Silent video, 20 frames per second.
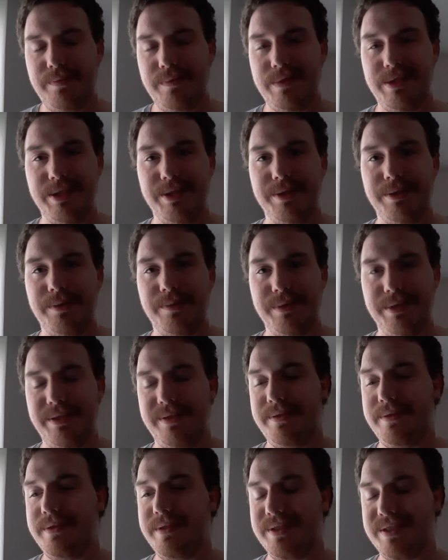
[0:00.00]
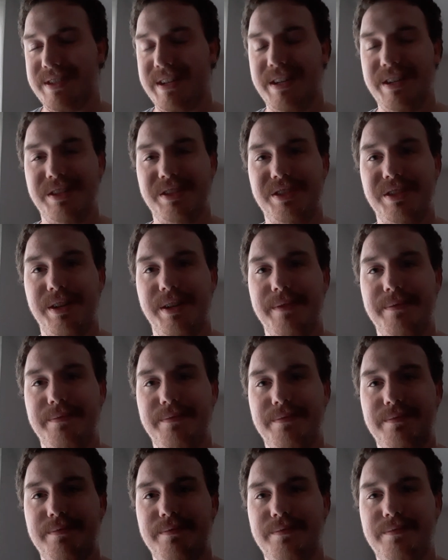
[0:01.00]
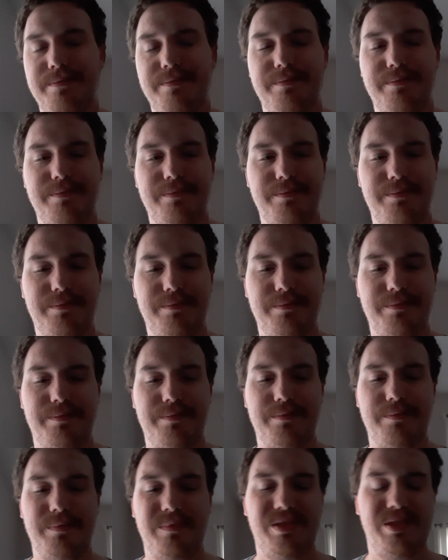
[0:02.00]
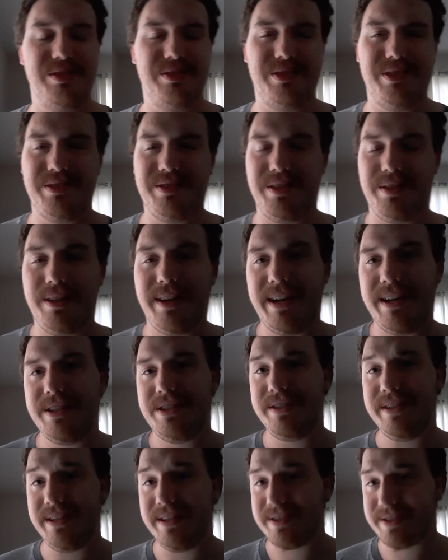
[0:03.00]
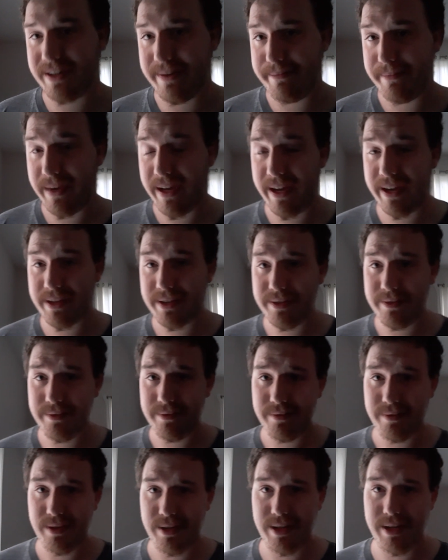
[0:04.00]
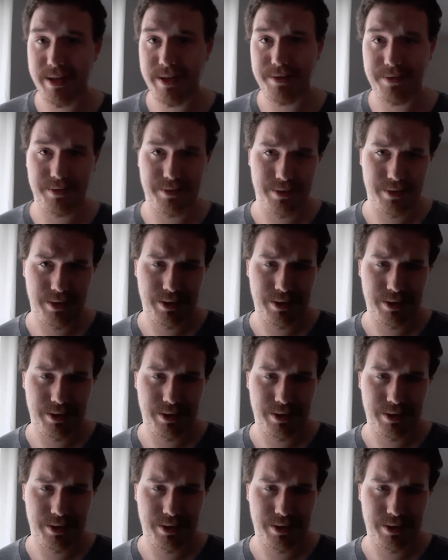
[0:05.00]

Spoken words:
deal with this kind of shit. There's just a lot of shit that's come back, and